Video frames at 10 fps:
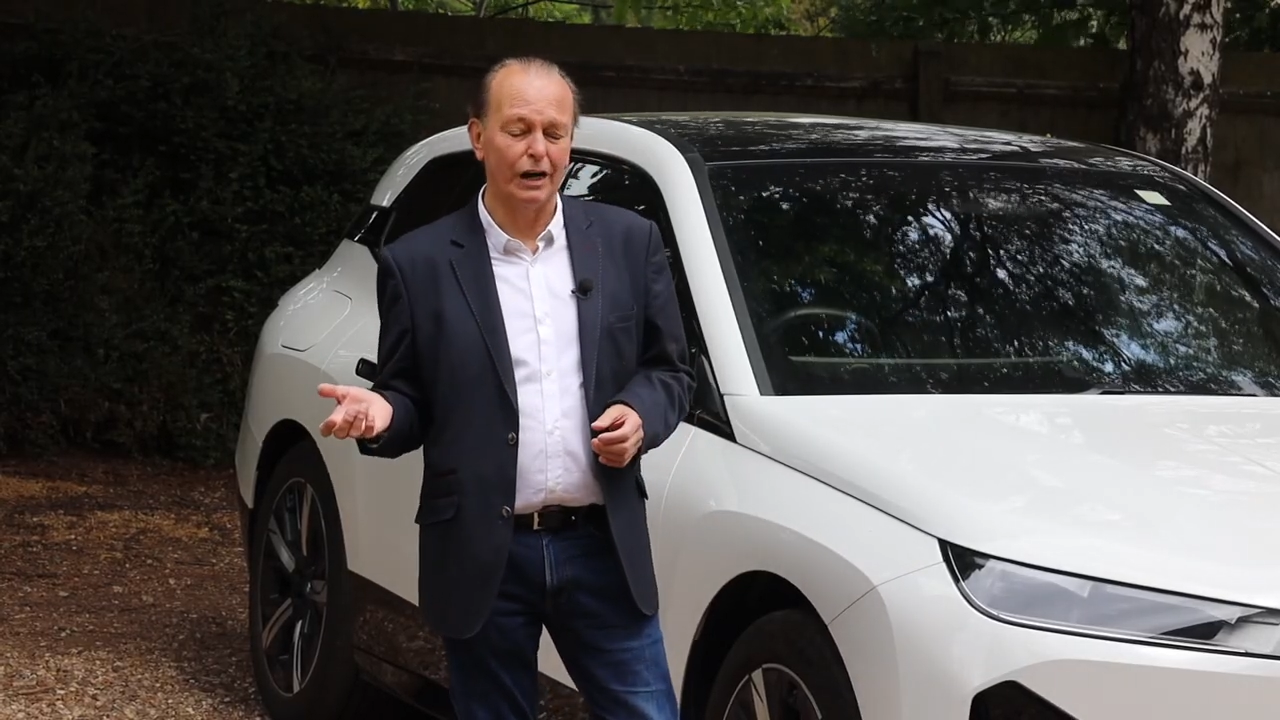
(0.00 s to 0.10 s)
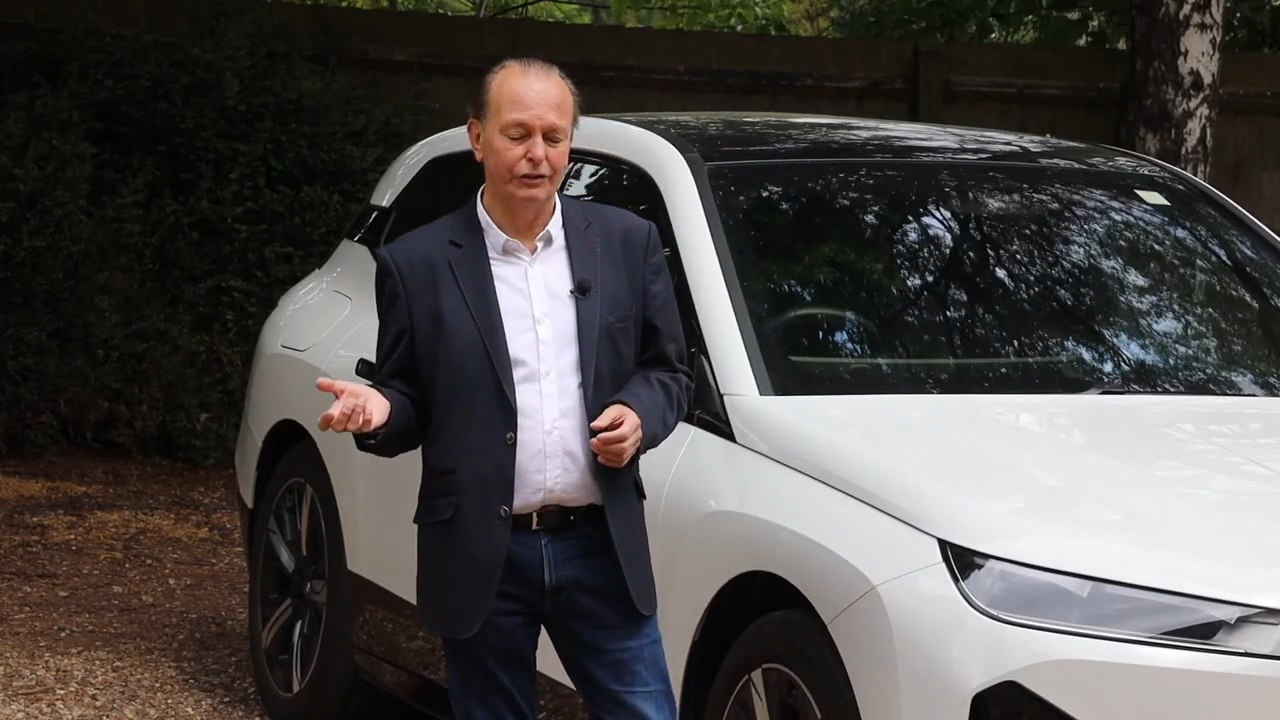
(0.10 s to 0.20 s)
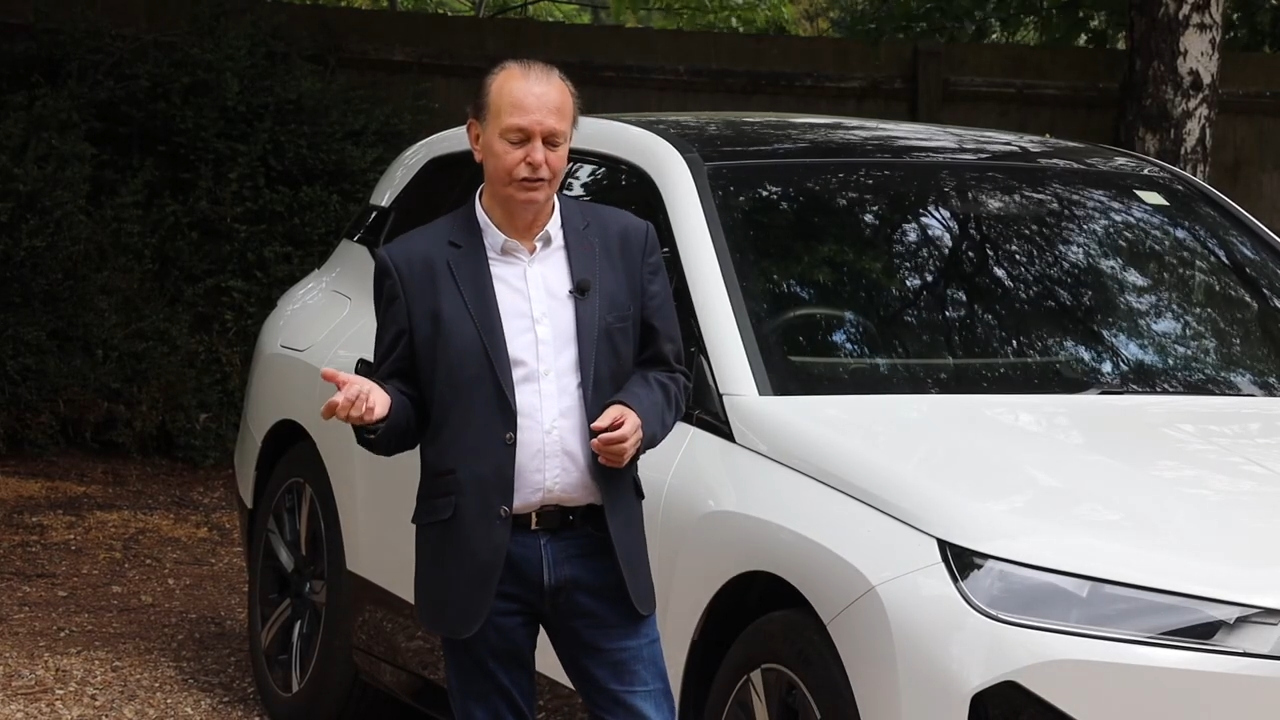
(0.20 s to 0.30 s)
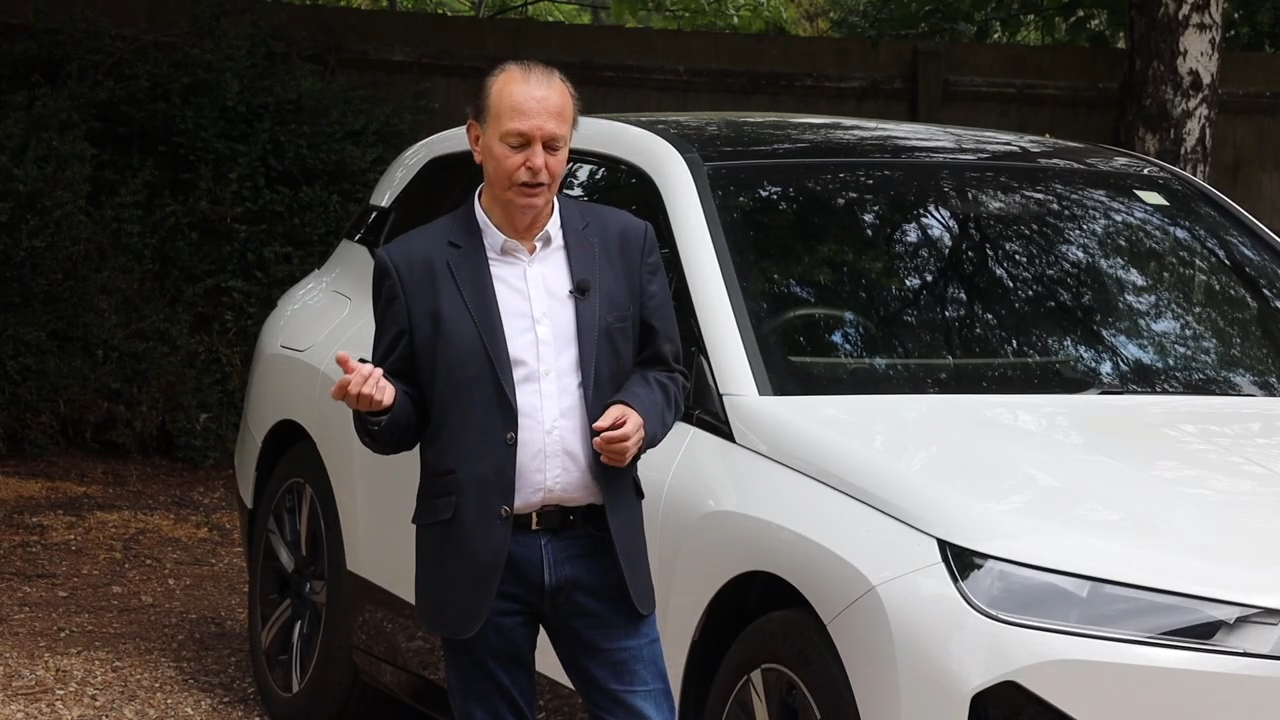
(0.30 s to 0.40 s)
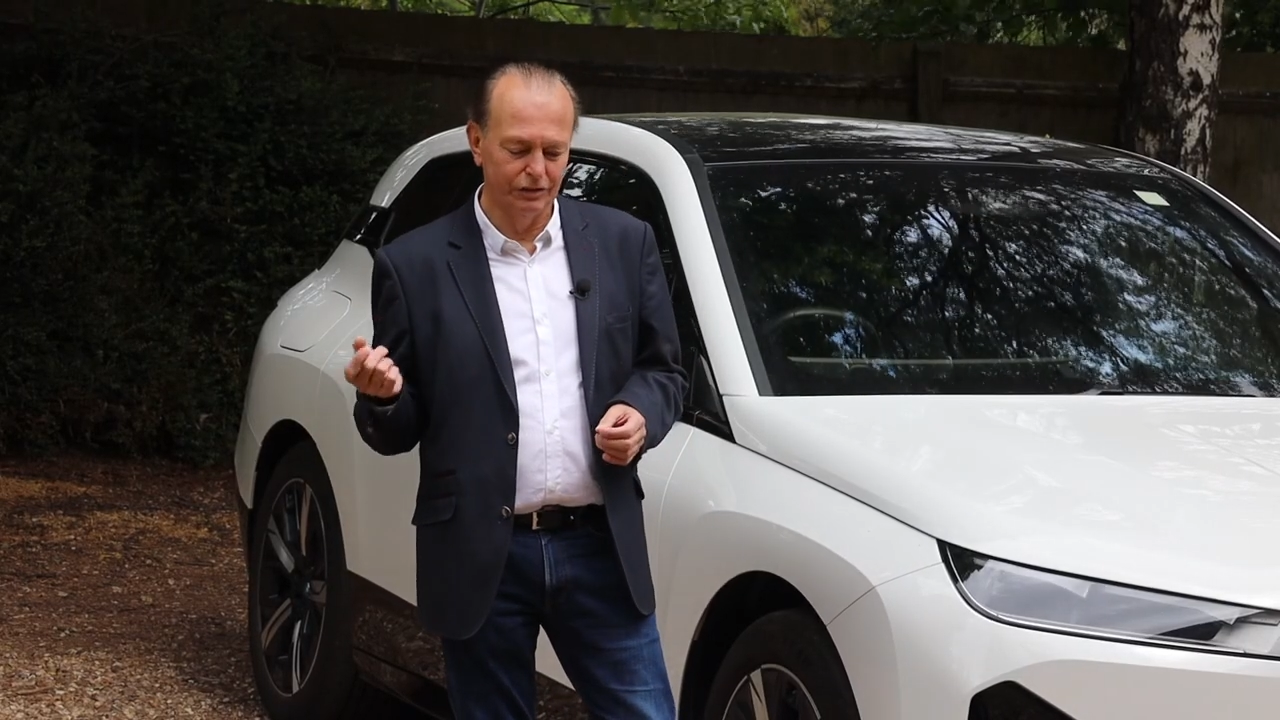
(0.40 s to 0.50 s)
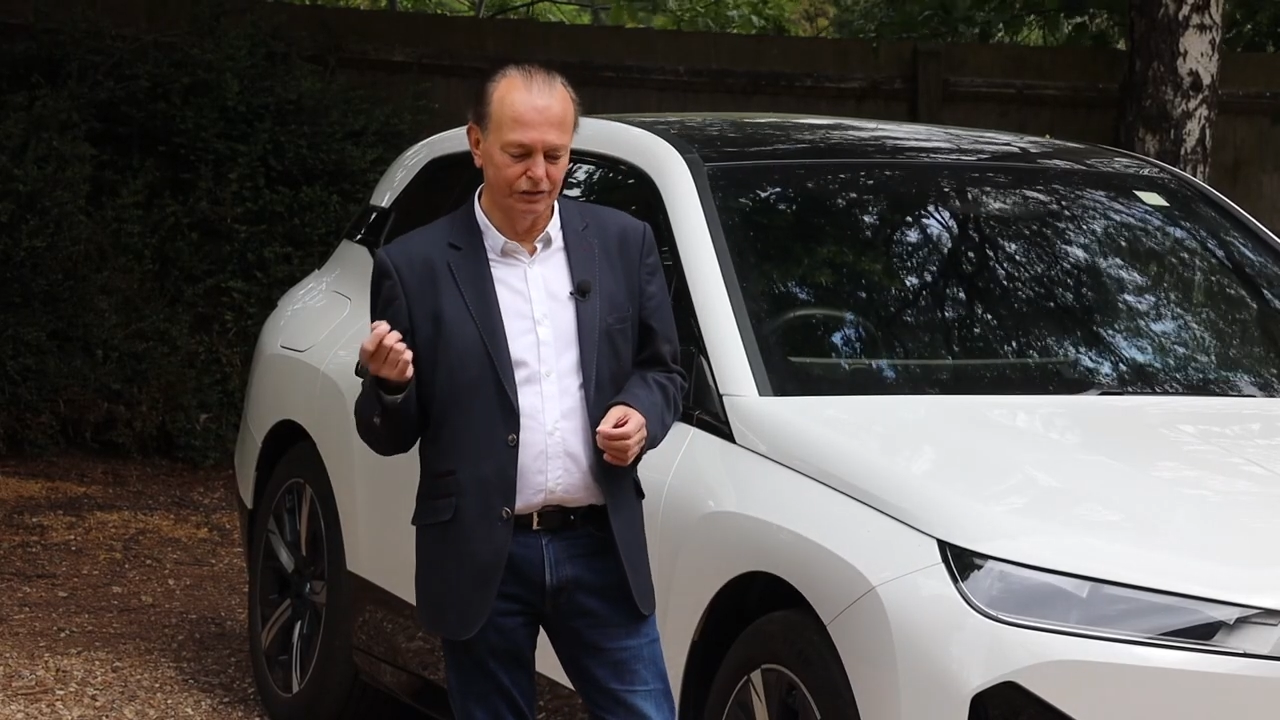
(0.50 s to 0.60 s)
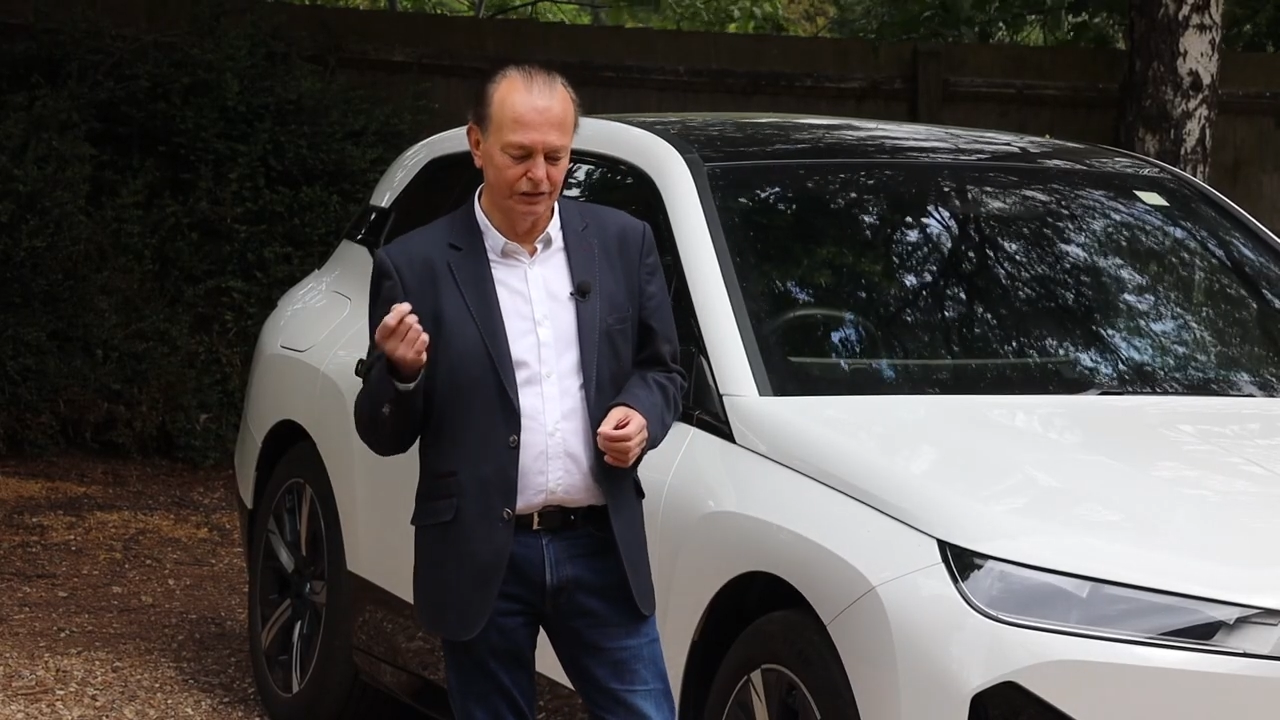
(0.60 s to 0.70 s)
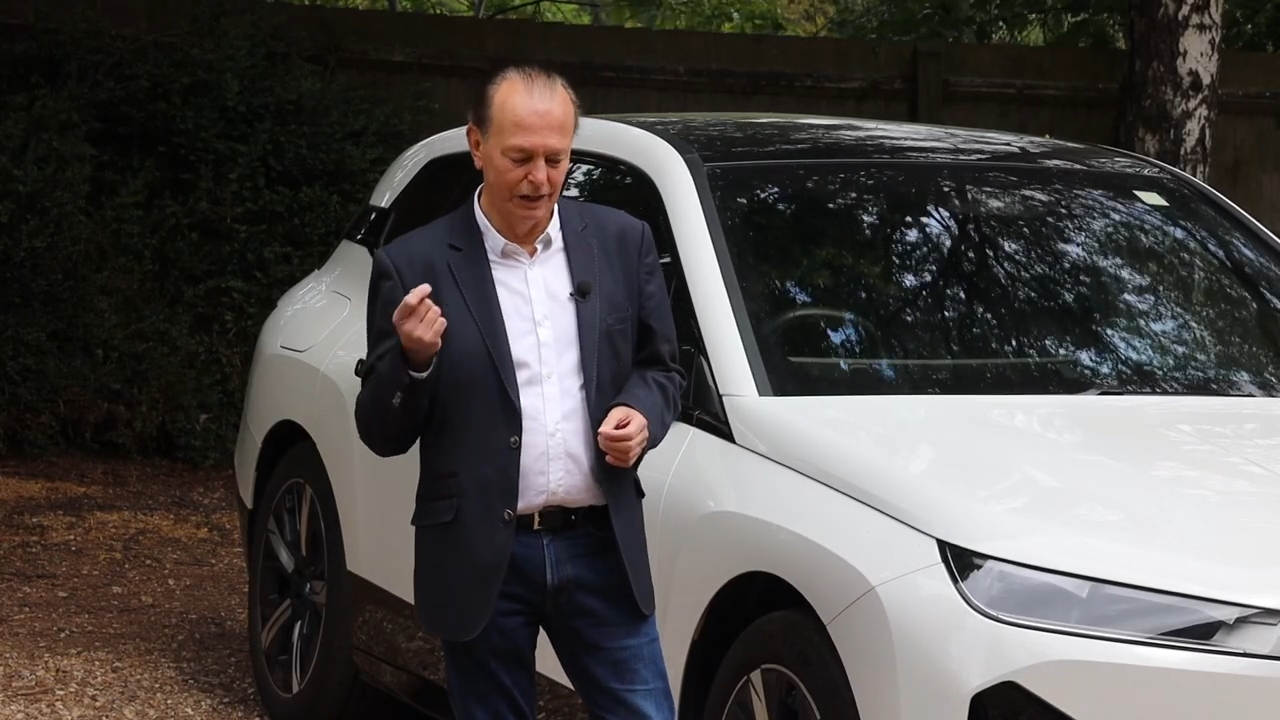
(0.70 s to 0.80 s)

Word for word: And just